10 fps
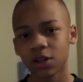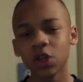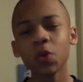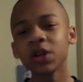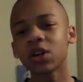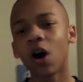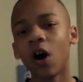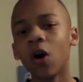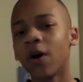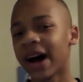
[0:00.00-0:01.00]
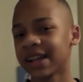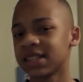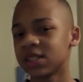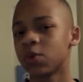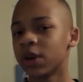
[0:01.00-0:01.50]
you would call
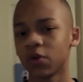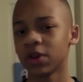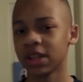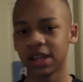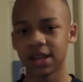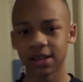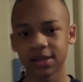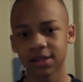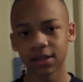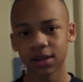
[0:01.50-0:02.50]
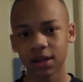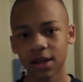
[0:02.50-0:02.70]
ISIS what it really is